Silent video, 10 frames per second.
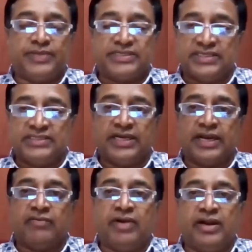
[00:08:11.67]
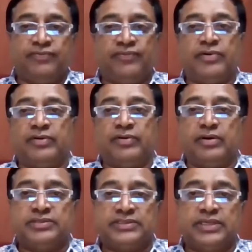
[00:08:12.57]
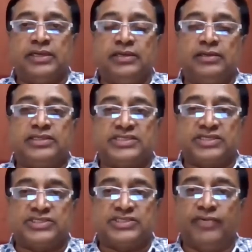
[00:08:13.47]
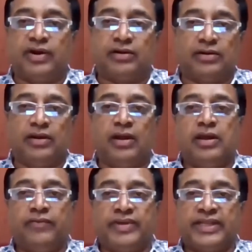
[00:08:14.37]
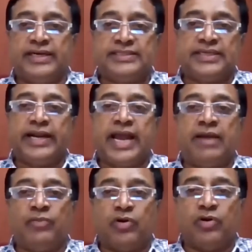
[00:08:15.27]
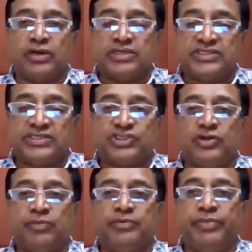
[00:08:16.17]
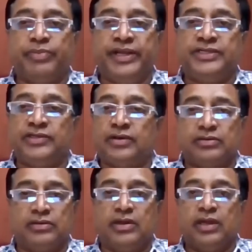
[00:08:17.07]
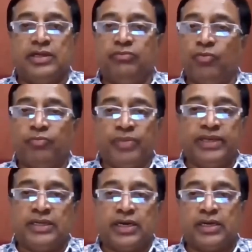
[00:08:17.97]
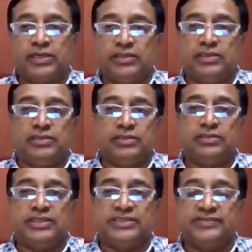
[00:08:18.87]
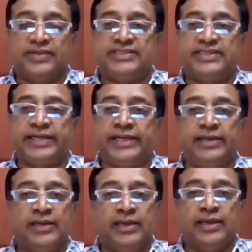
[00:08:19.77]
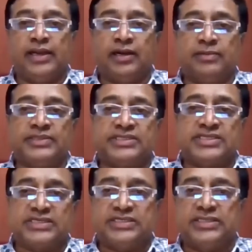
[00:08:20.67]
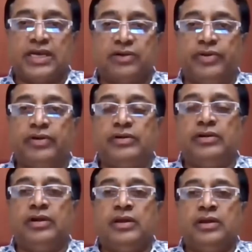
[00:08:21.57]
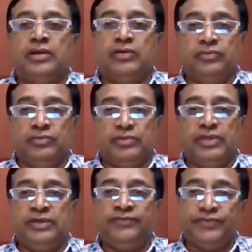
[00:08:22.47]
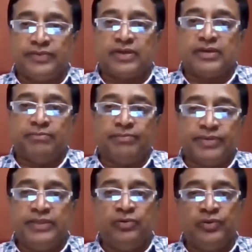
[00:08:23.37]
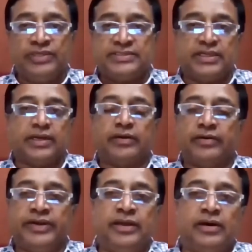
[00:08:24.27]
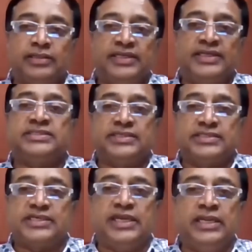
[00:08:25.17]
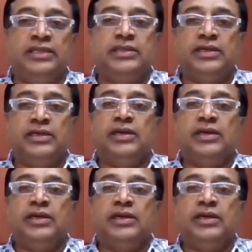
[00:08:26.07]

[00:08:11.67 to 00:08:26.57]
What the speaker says: persons are required for a civil construction work, whether it is a dam or construction of a bridge, or in Mumbai, in our this one city, a lot of constructions are going on. Now, if the company who is recruiting all this skill